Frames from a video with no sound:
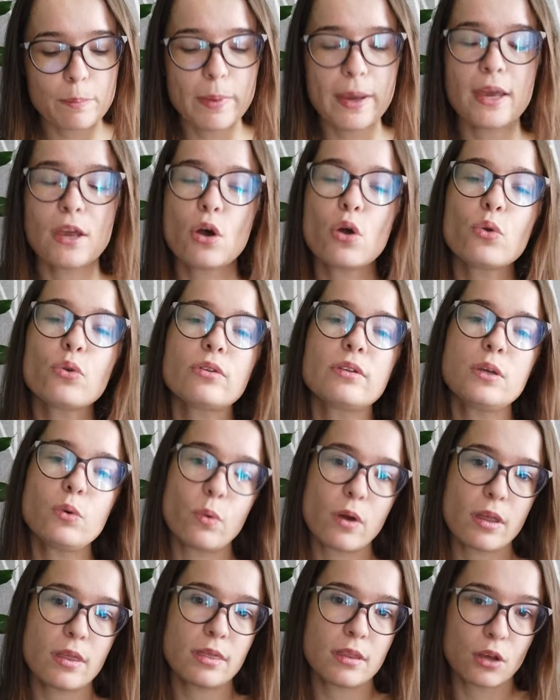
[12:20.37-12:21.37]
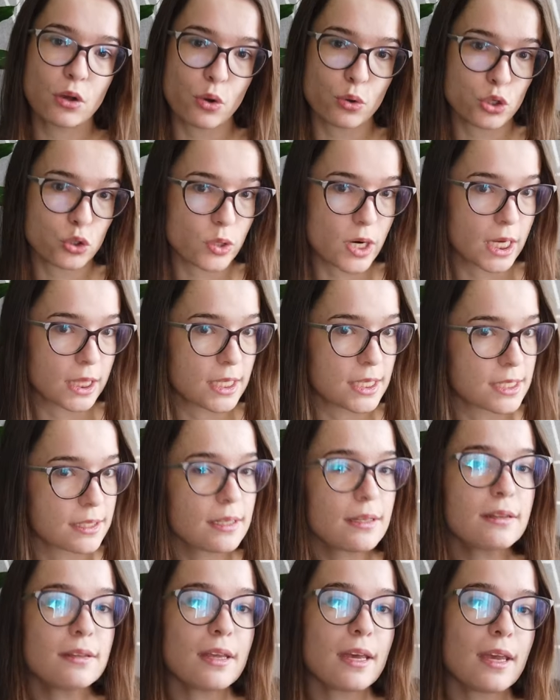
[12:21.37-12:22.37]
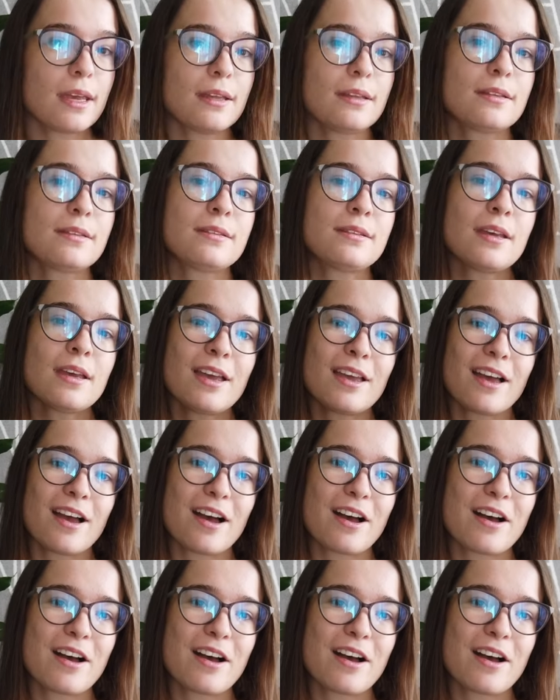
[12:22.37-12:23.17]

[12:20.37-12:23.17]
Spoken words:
pay only when the contract is done and